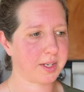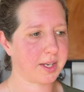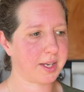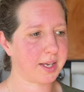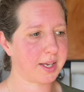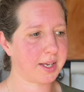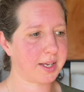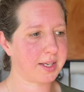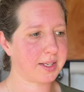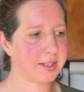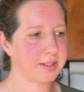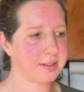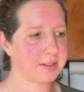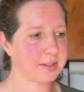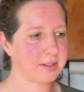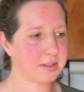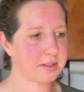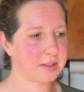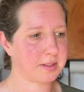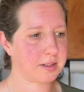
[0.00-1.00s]

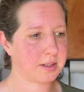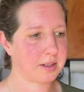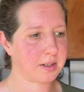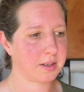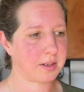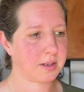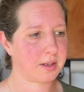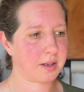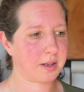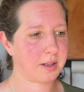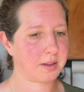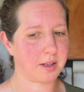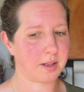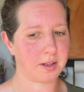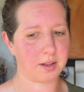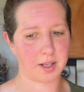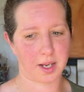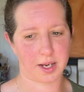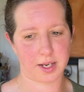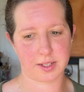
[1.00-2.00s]
is the
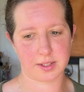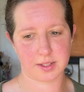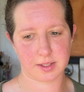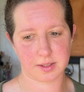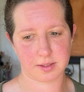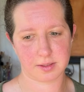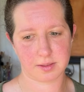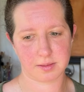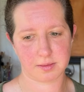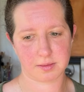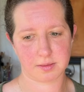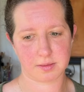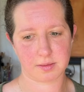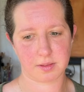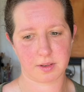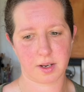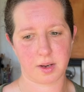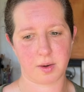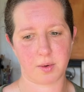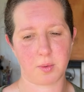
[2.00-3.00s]
light
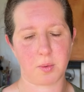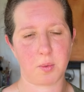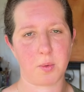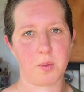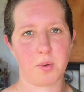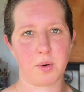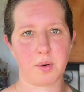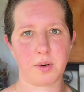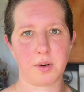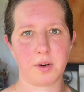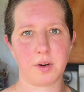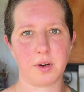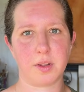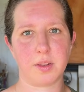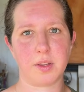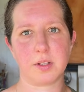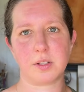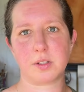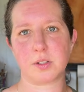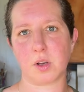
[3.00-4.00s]
or
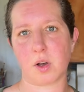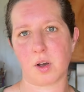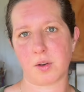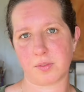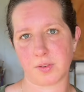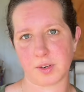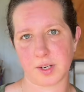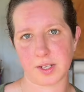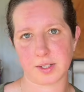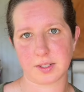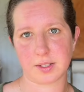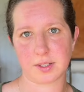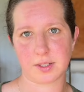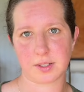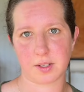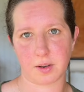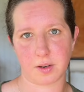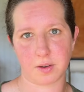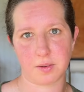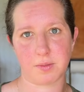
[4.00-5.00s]
the softness
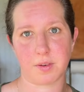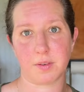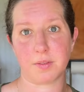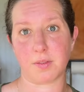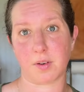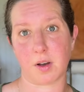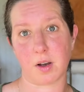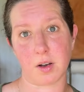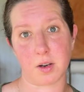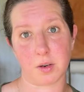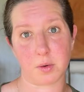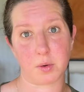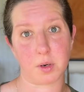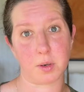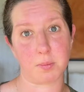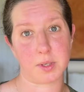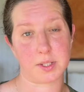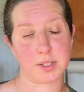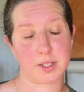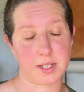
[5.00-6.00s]
of a fog or a
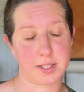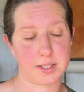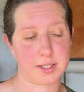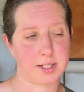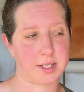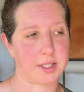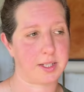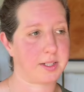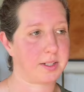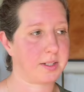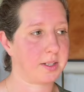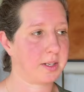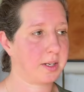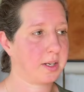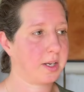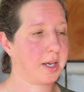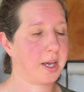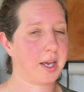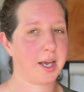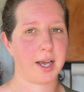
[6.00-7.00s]
misty scene.
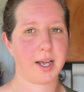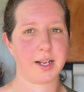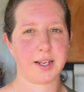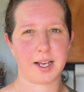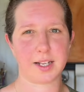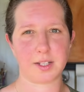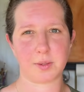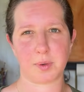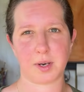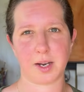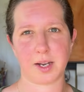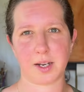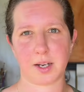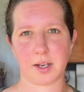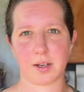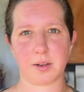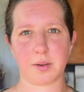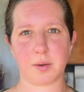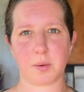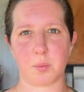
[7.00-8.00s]
And that's what I
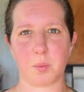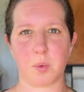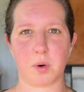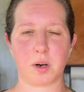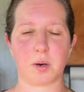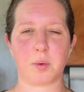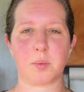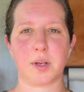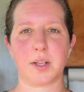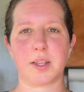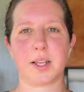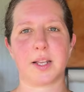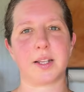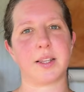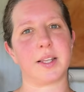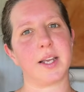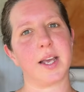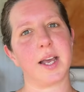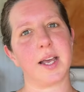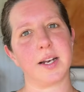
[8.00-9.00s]
work with at
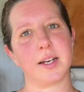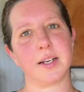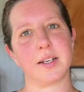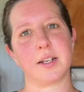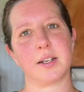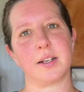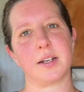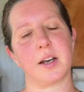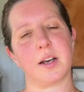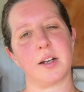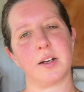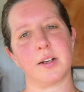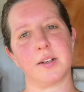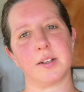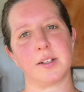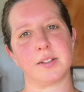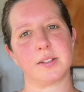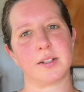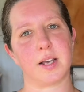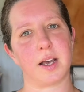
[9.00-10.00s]
the end and kind of
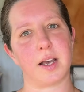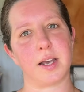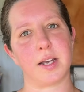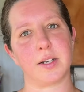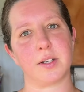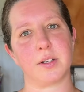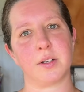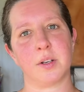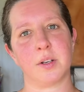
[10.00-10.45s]
decide